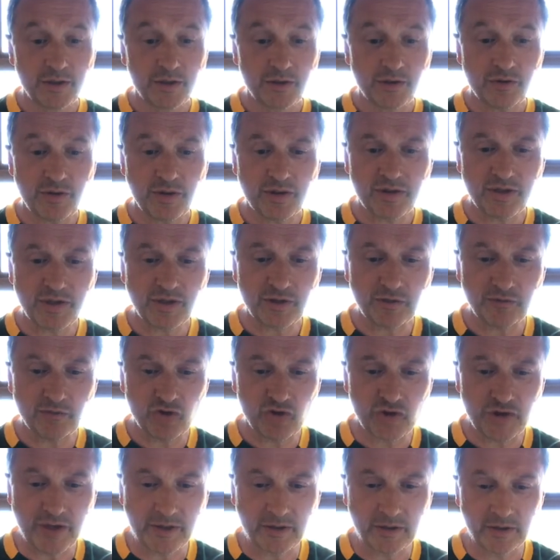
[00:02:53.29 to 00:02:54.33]
So that sense of
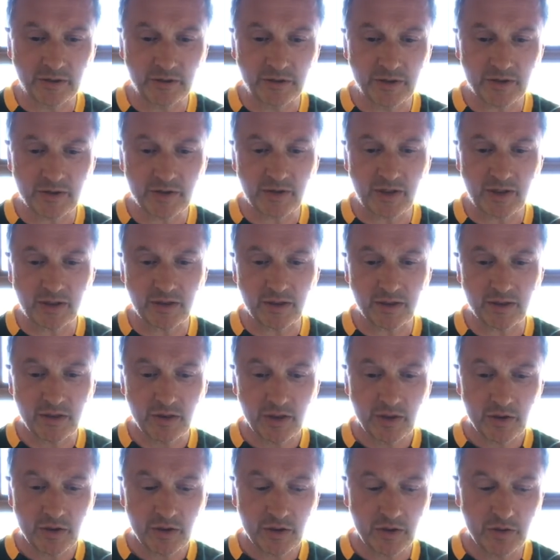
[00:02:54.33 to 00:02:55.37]
gentleness, that
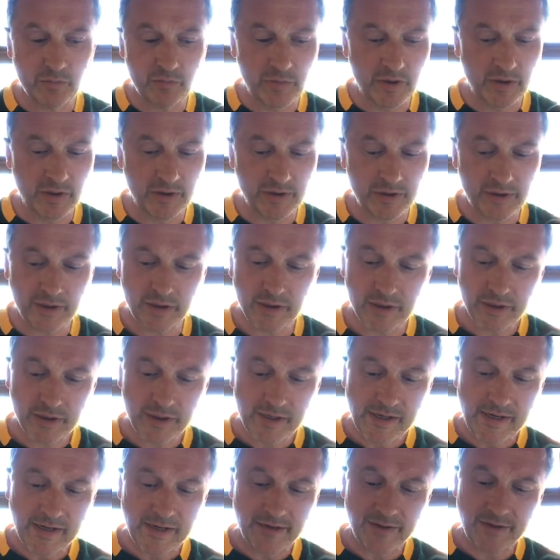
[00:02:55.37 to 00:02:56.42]
humility,
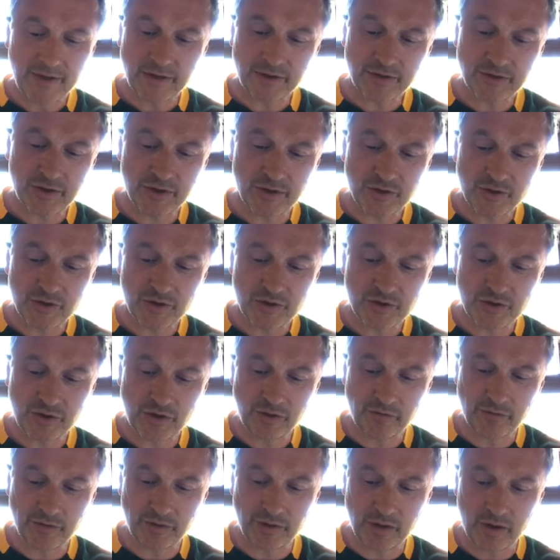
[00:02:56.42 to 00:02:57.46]
that
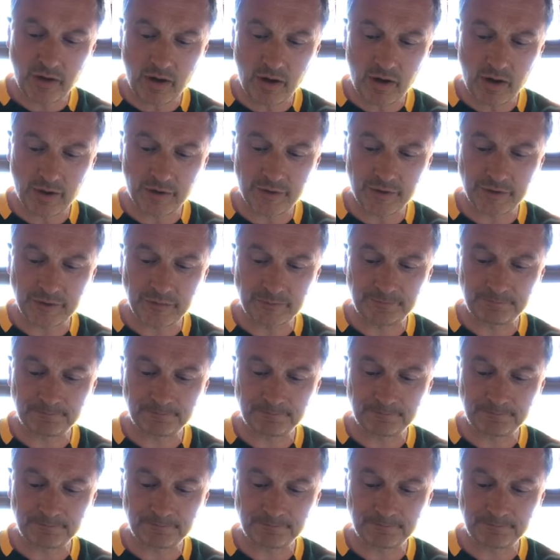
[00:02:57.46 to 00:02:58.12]
servant heart.